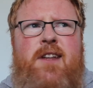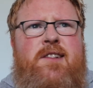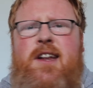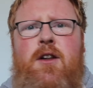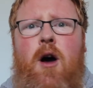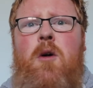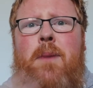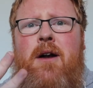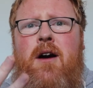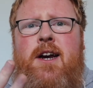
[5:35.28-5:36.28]
they didn't know
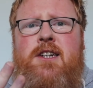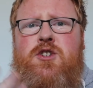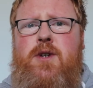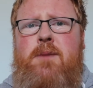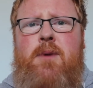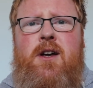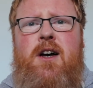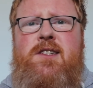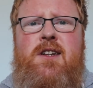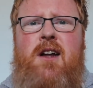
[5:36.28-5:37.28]
about our history
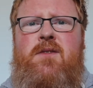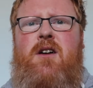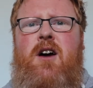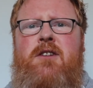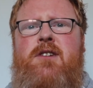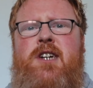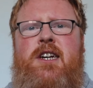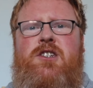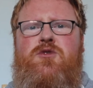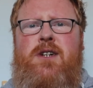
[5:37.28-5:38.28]
because a lot of our Irish
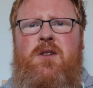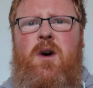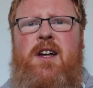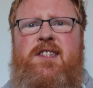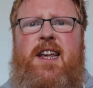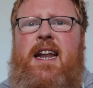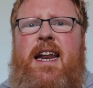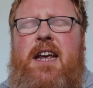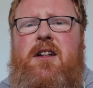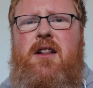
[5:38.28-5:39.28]
history was
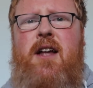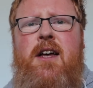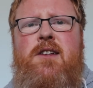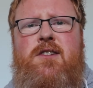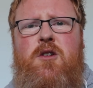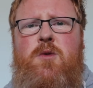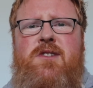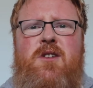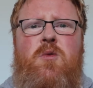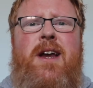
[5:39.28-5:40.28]
illegal. So it
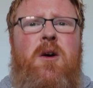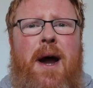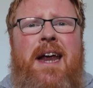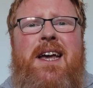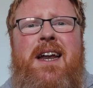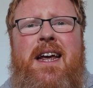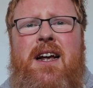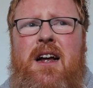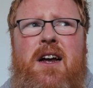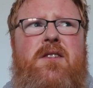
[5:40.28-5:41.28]
was the
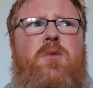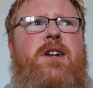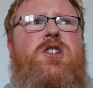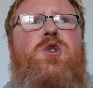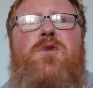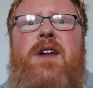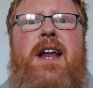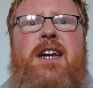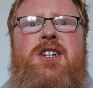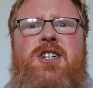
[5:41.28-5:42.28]
reawakening, the
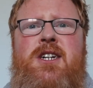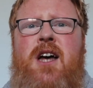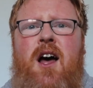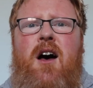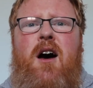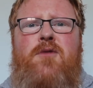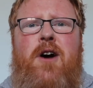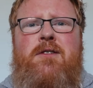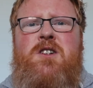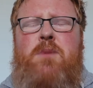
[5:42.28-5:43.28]
rejuvenation of
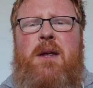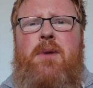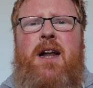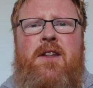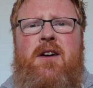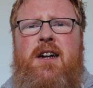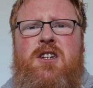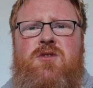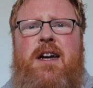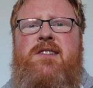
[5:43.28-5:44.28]
Irish people and their
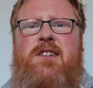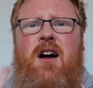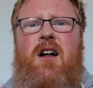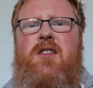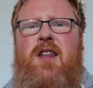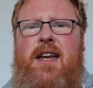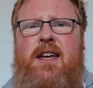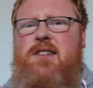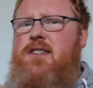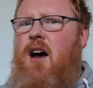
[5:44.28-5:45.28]
interest in all
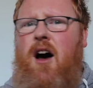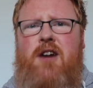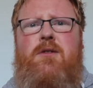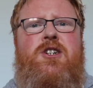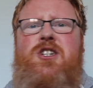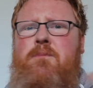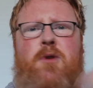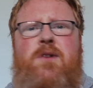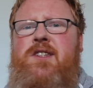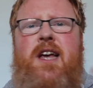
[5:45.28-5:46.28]
things Irish
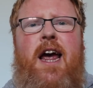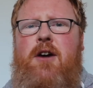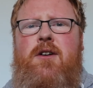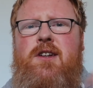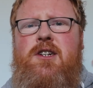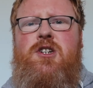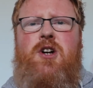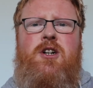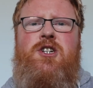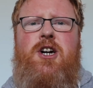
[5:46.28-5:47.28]
music, heritage,
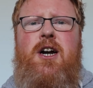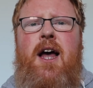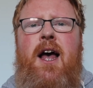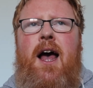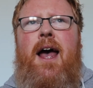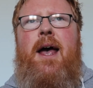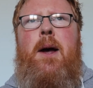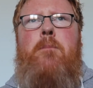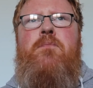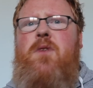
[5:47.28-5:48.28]
culture.
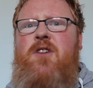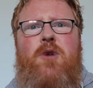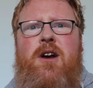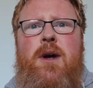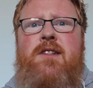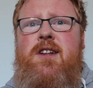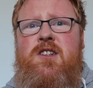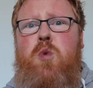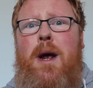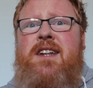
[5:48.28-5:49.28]
If we go into the
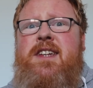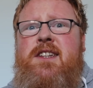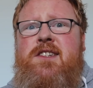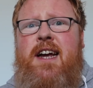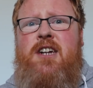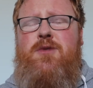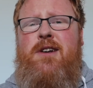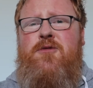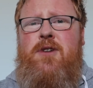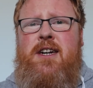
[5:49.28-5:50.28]
20th
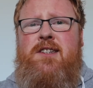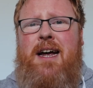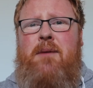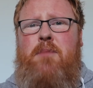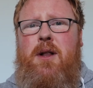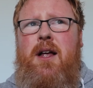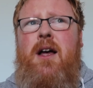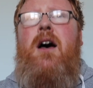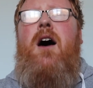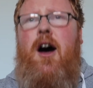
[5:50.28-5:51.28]
century, for example,
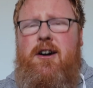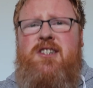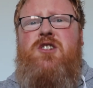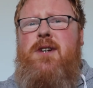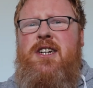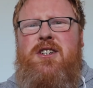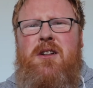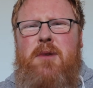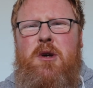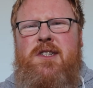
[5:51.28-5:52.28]
Irish
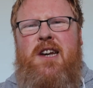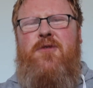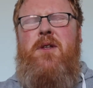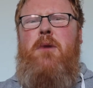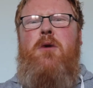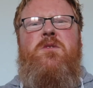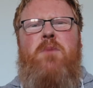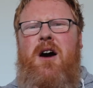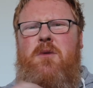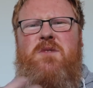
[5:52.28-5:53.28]
traditional music, for the
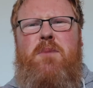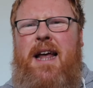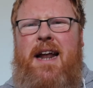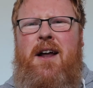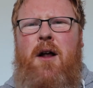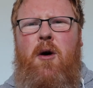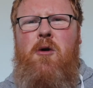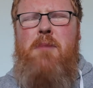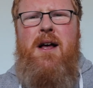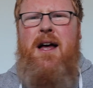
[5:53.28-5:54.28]
most part, was played at
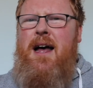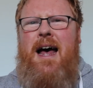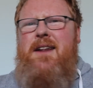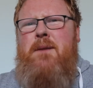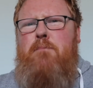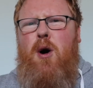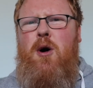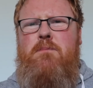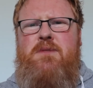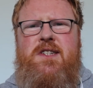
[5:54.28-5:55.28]
home and in
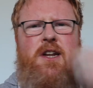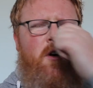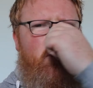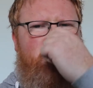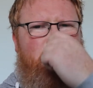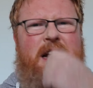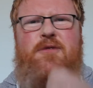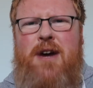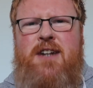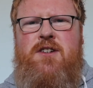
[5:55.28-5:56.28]
pubs. You know, it was
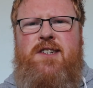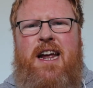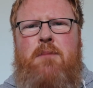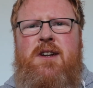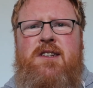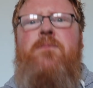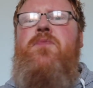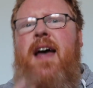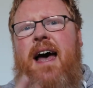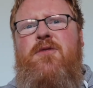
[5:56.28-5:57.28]
played for entertainment
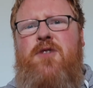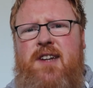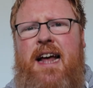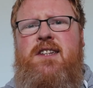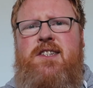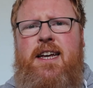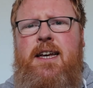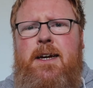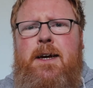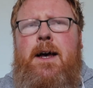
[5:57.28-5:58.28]
and for
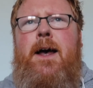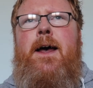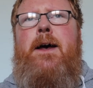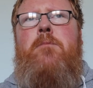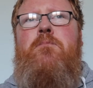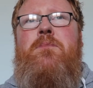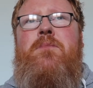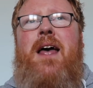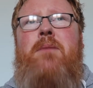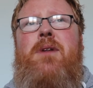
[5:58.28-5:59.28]
dancing.
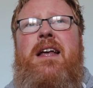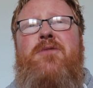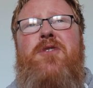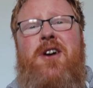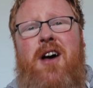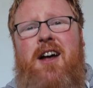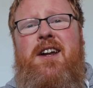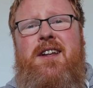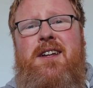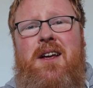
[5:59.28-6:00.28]
And believe it or
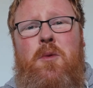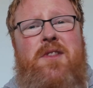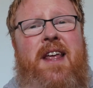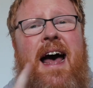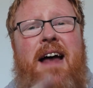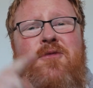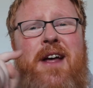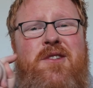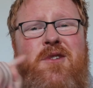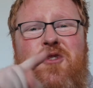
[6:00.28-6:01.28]
not, with the
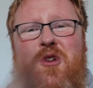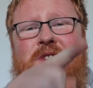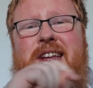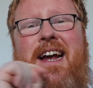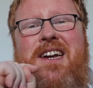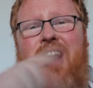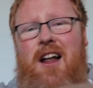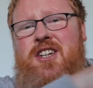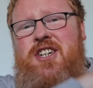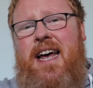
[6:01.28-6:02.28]
advent of new
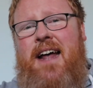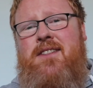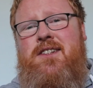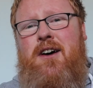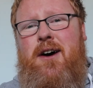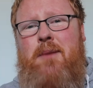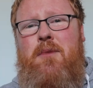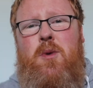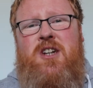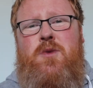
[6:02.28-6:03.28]
technology at the
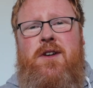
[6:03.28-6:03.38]
time, which